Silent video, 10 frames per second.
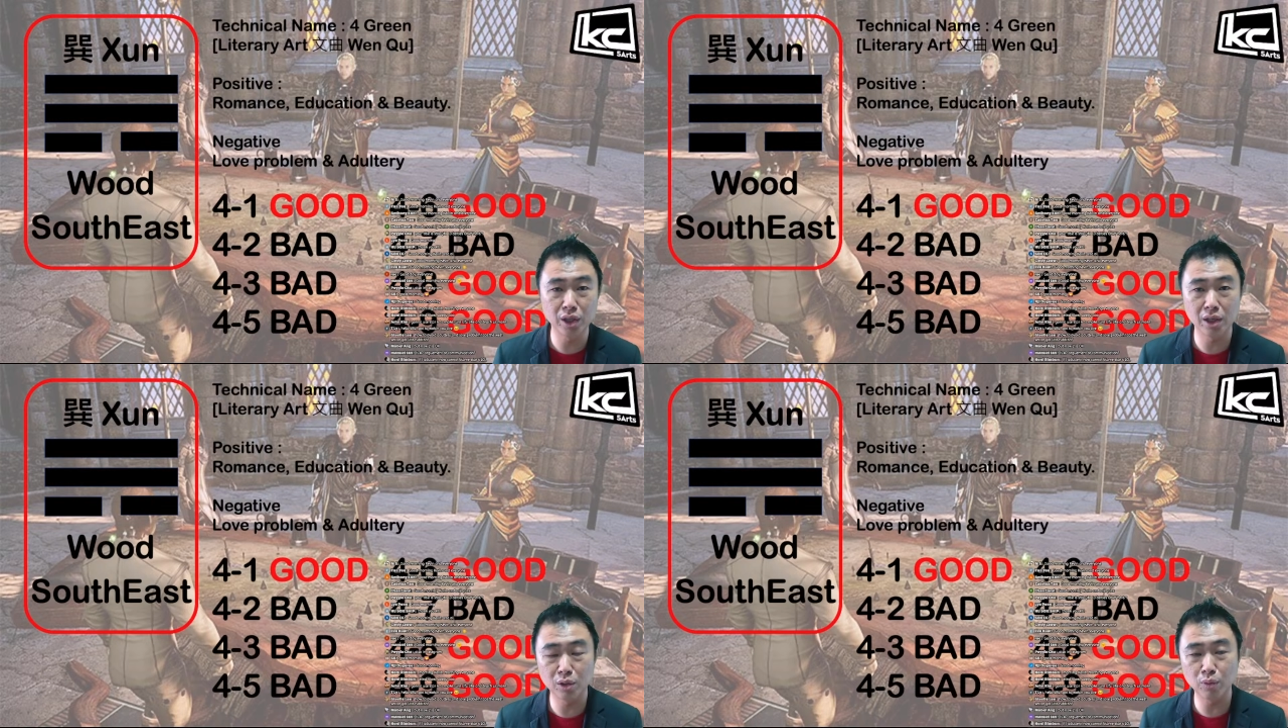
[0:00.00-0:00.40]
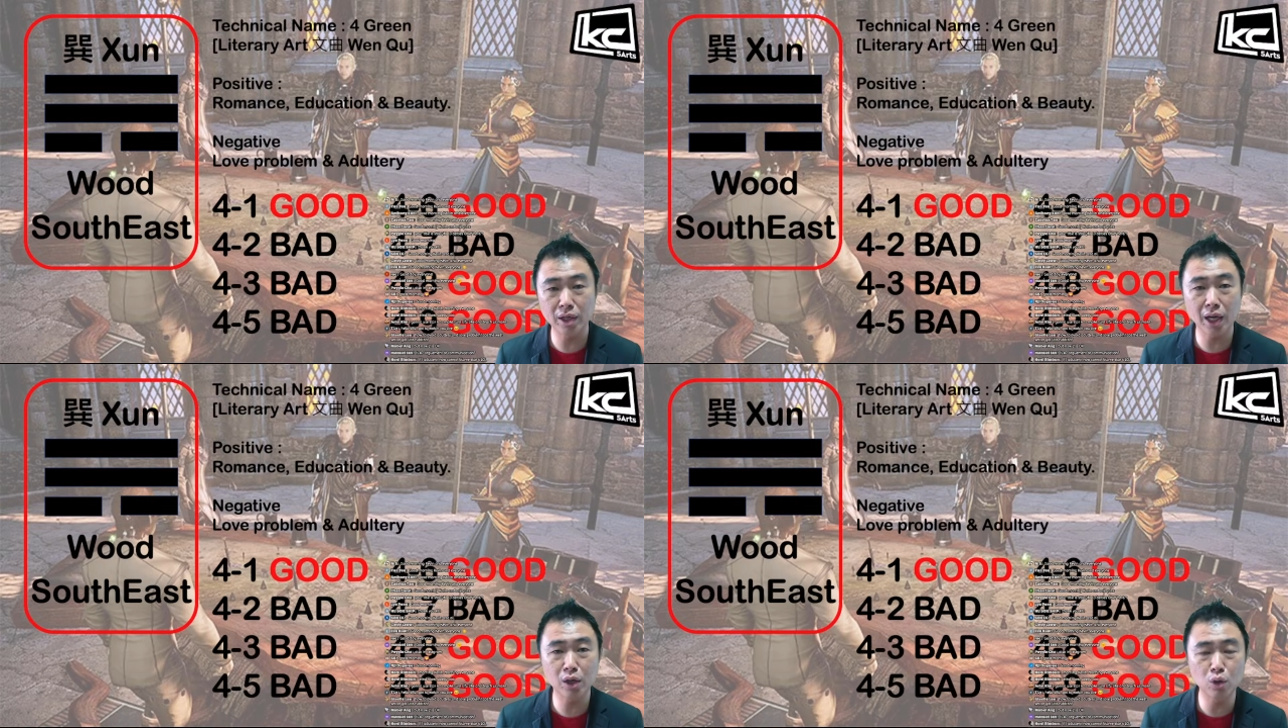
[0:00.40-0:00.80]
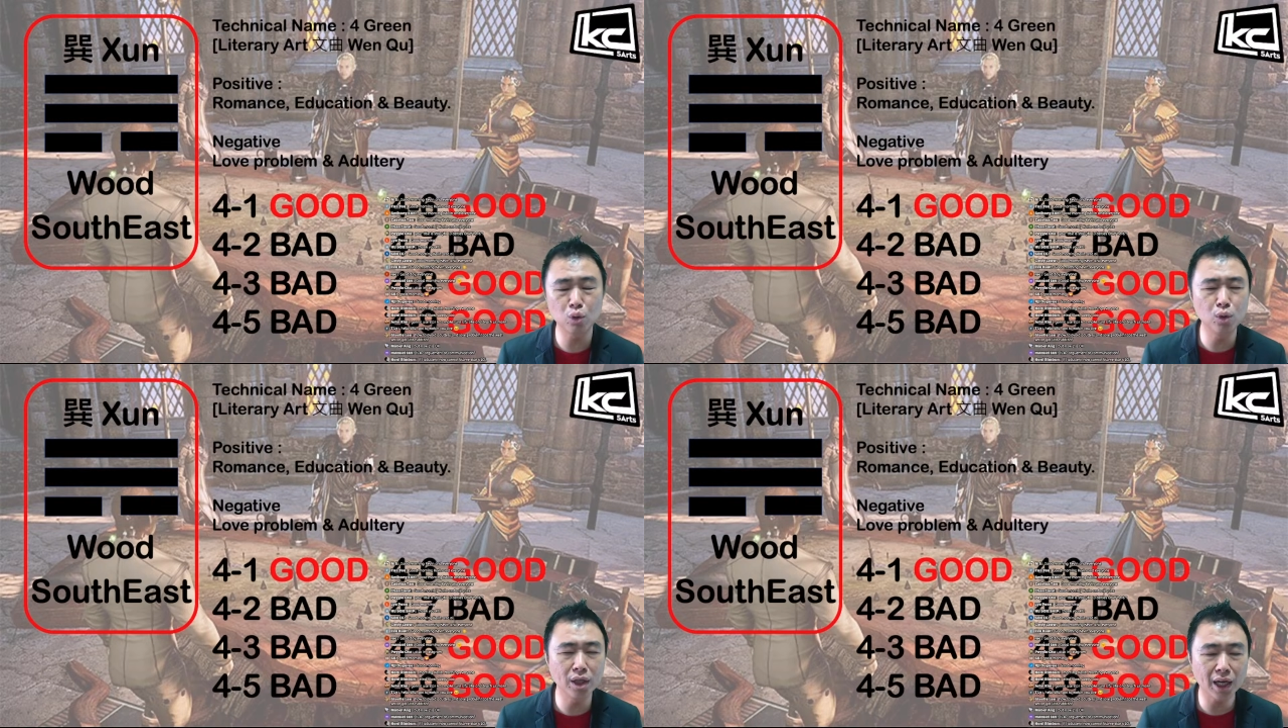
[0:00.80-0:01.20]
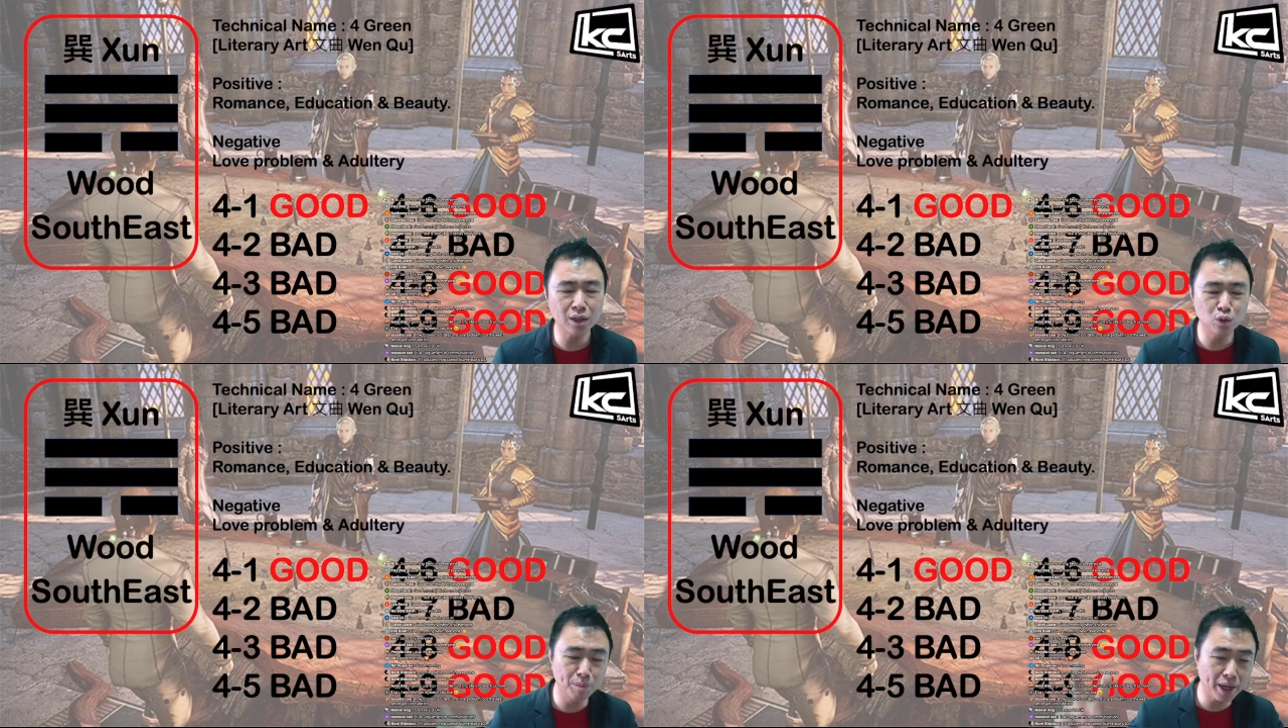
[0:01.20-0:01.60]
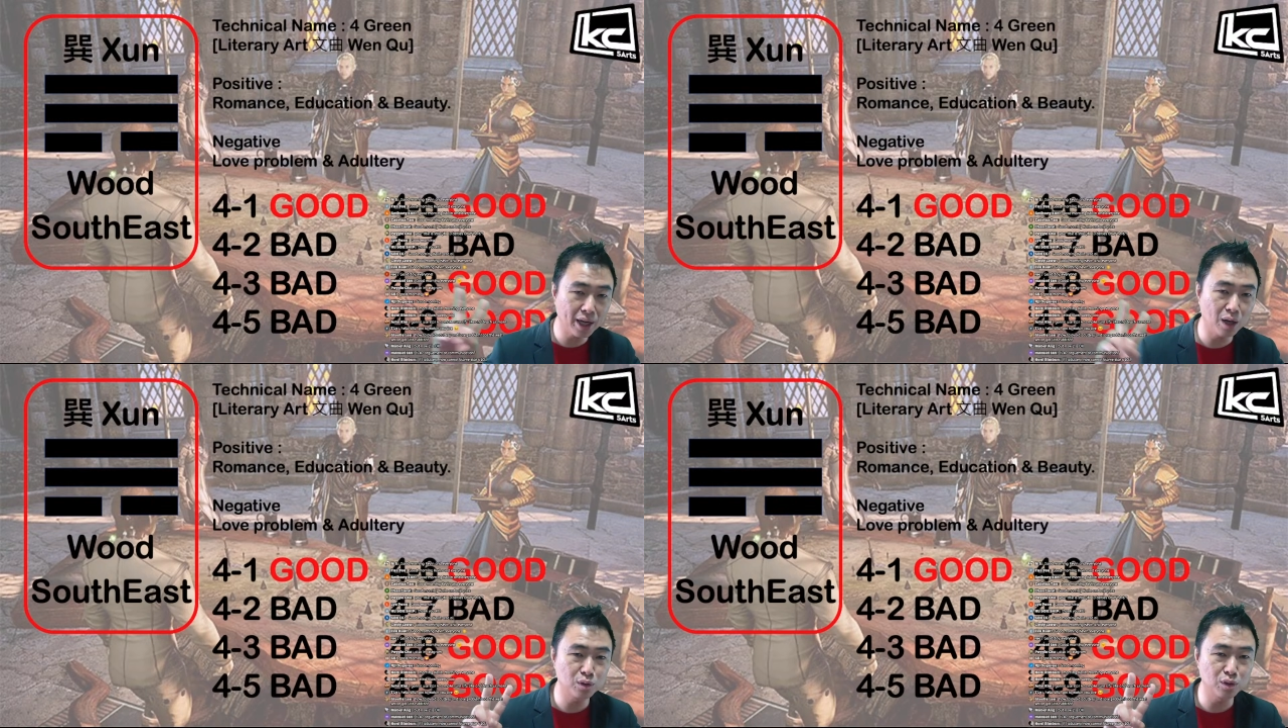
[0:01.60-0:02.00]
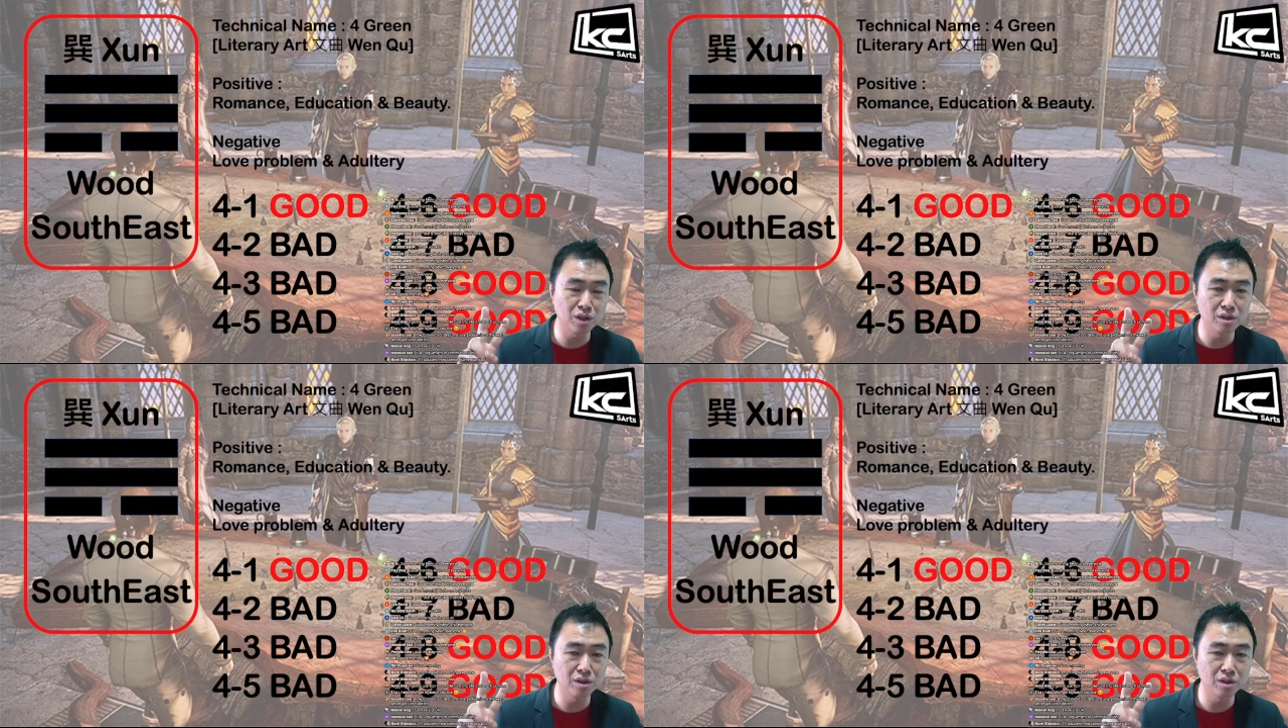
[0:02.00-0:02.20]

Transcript: Whether I got good luck to buy house or not.